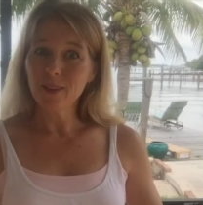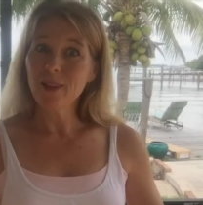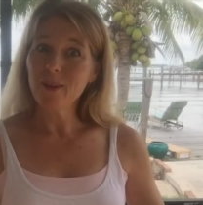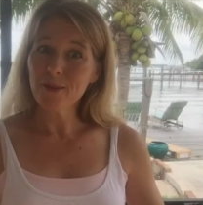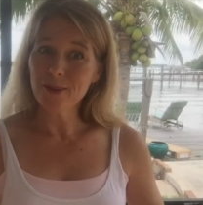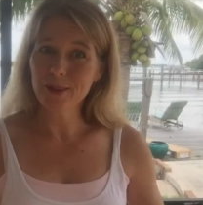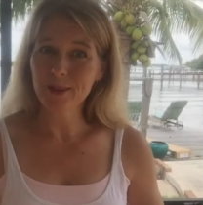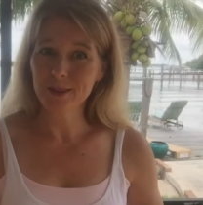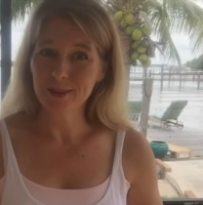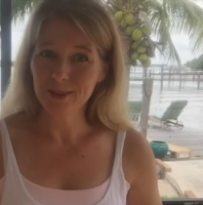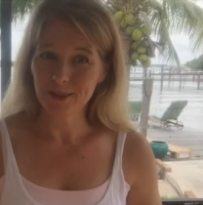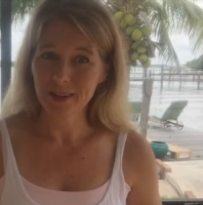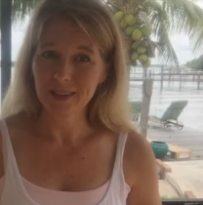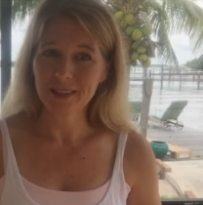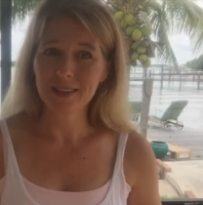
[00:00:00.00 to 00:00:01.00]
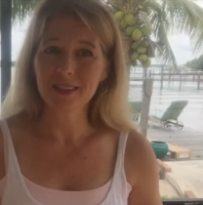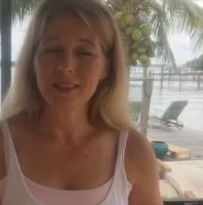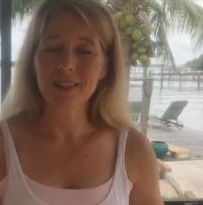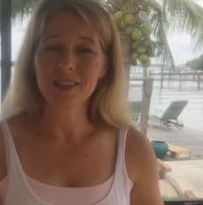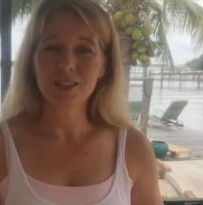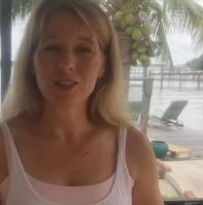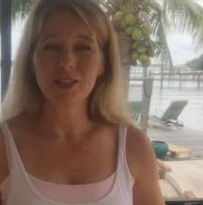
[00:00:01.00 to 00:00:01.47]
lower those risks
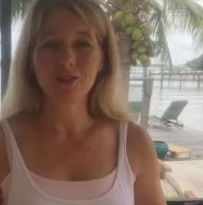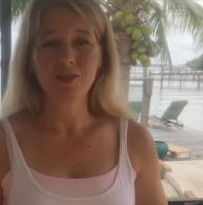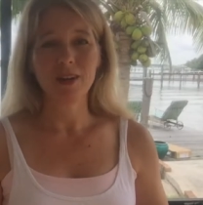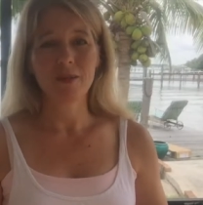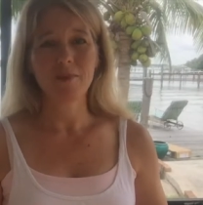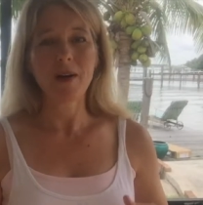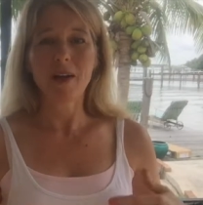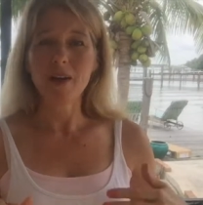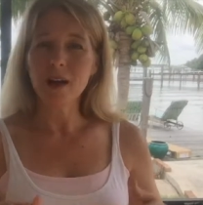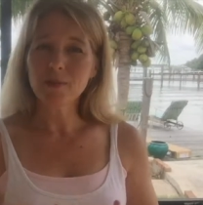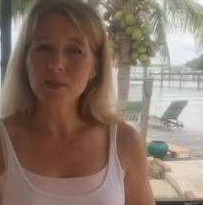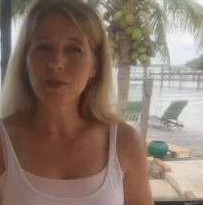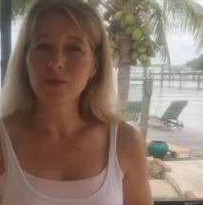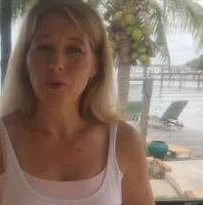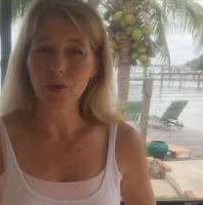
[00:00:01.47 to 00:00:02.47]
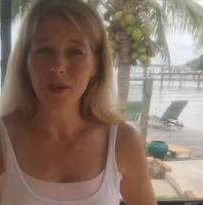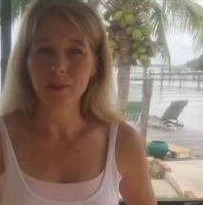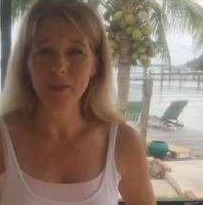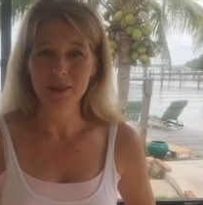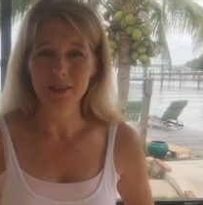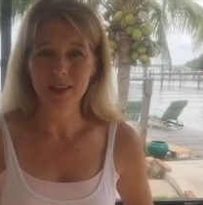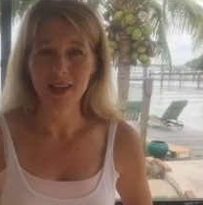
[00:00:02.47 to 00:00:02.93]
in children by up to
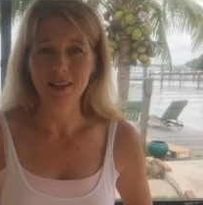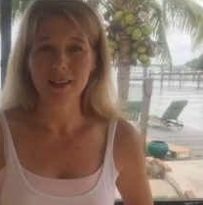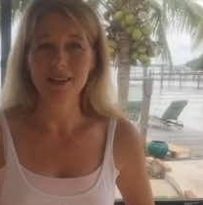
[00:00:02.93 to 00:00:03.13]
40%.